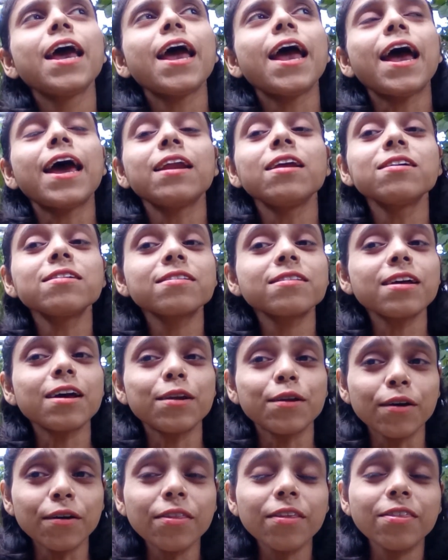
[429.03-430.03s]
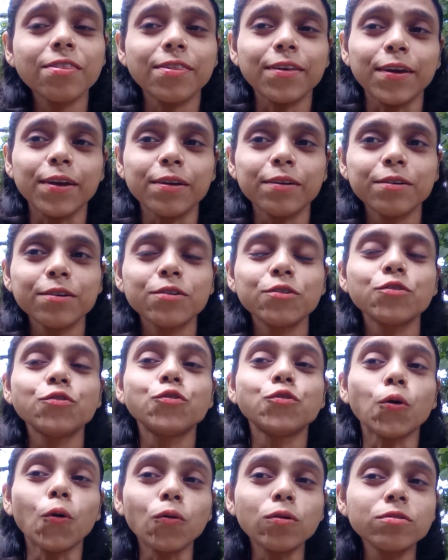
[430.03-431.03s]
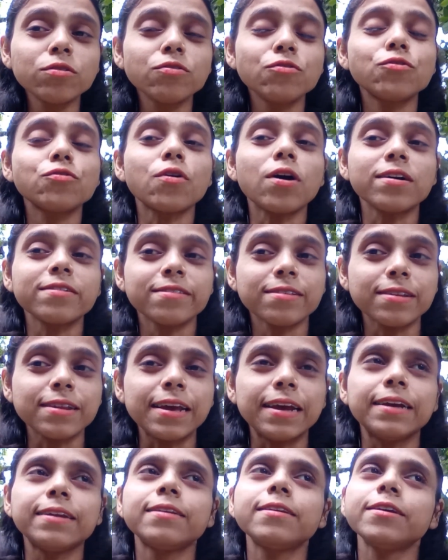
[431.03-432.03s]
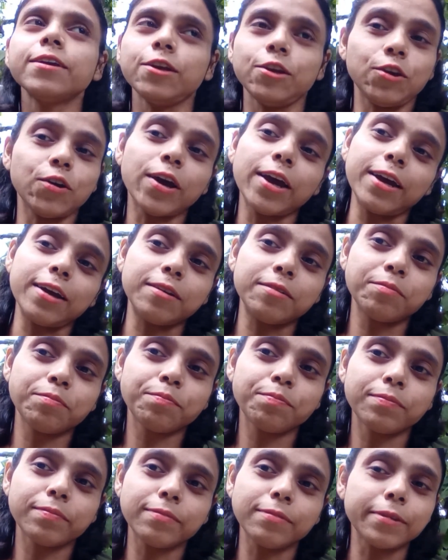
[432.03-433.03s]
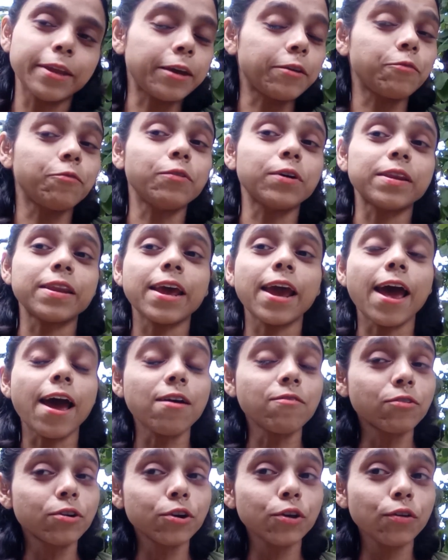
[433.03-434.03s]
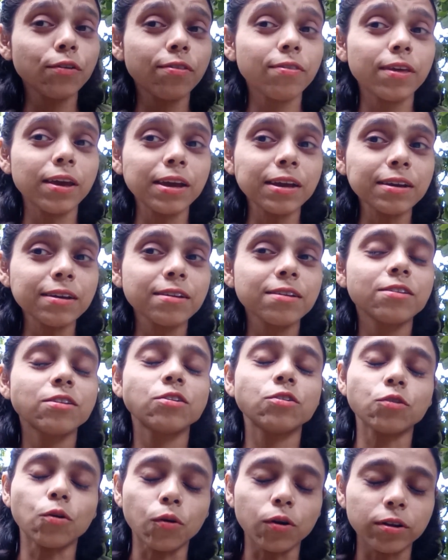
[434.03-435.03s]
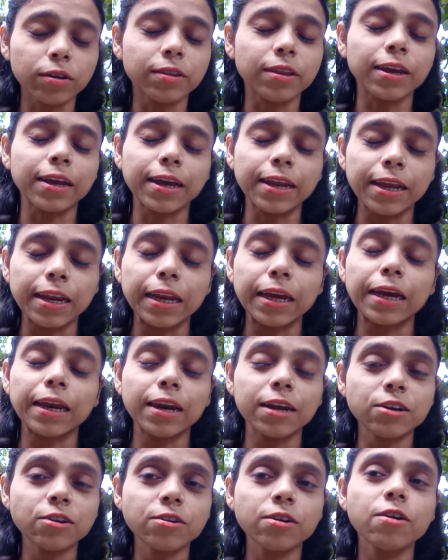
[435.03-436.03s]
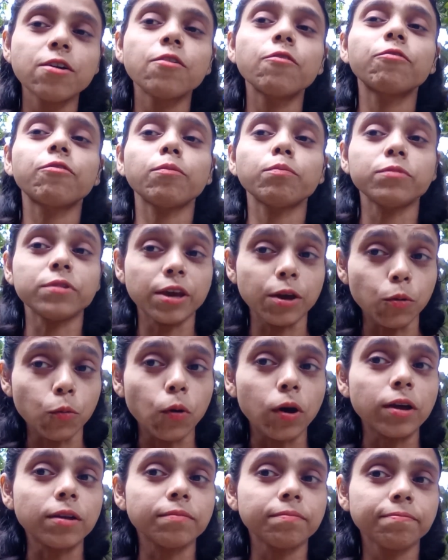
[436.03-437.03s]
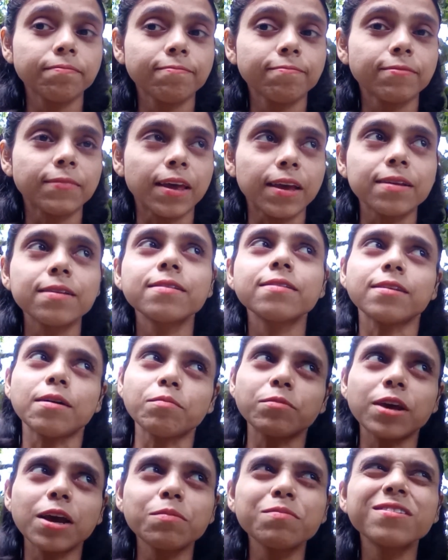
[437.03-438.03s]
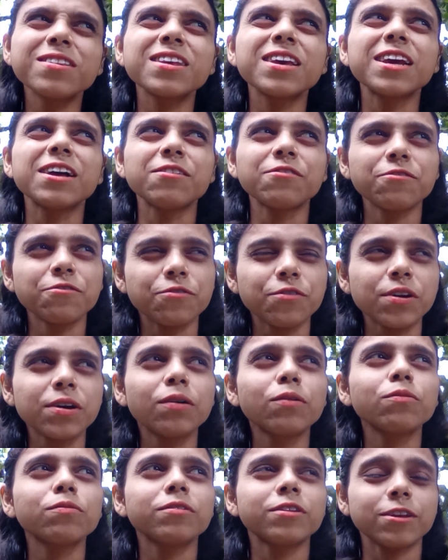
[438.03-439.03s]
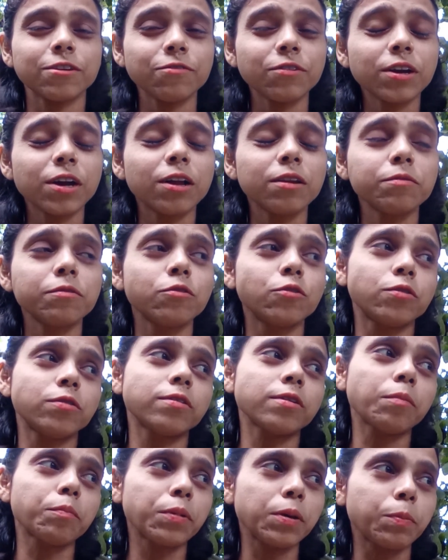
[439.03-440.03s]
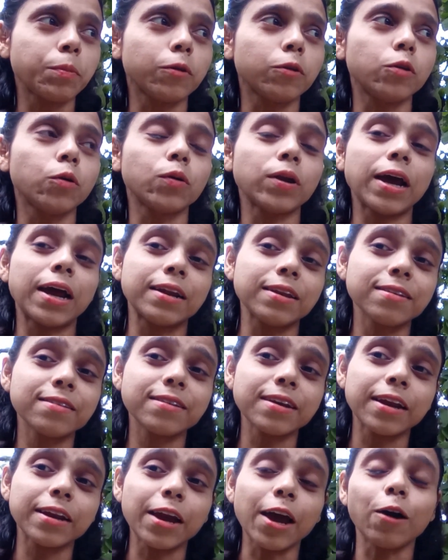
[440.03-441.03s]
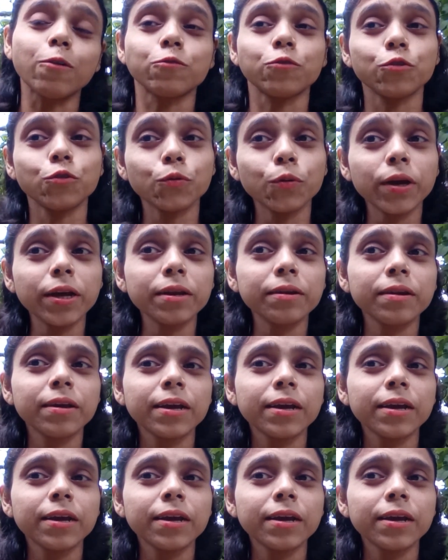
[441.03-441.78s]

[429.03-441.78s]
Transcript: And here's another thing, don't translate in your head. Like whatever you think, start thinking in English from day one. Sometimes it'll feel difficult, some people don't understand how to do it,